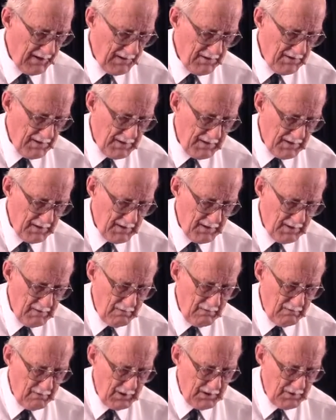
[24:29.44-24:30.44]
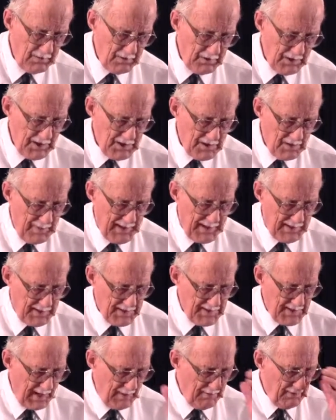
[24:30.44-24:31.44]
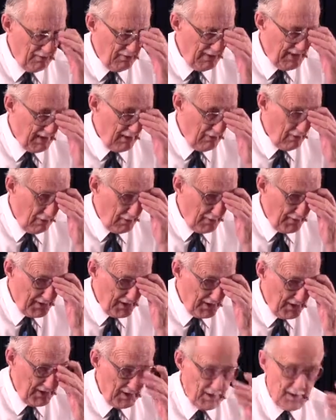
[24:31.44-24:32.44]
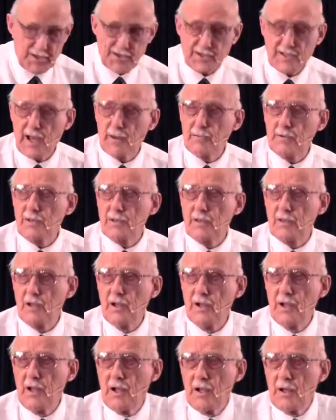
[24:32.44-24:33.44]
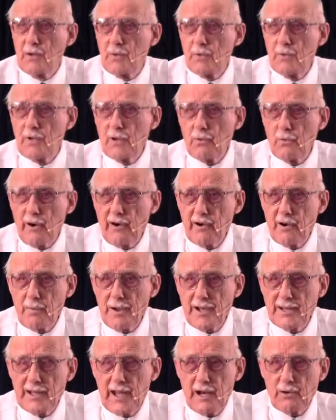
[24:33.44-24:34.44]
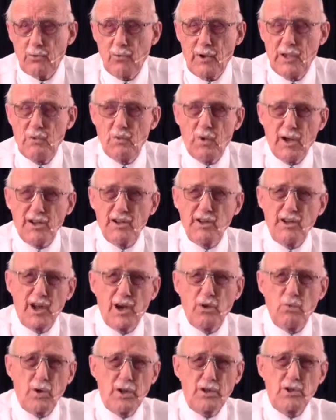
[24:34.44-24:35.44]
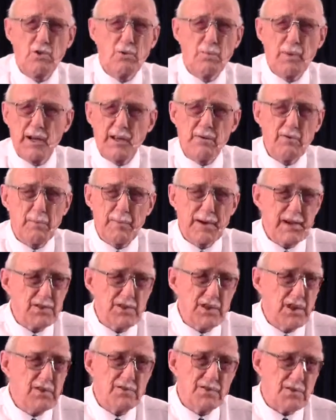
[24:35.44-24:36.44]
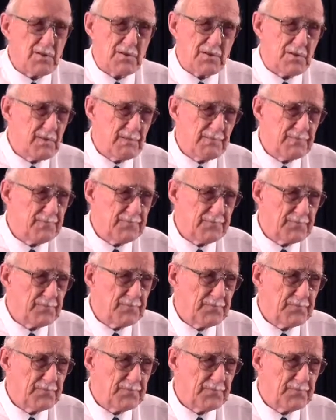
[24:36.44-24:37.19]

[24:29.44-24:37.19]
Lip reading: We know that what you teach about the Sabbath. We know your position on the Sabbath. And we're not worried about that. We want to know what you believe about Jesus.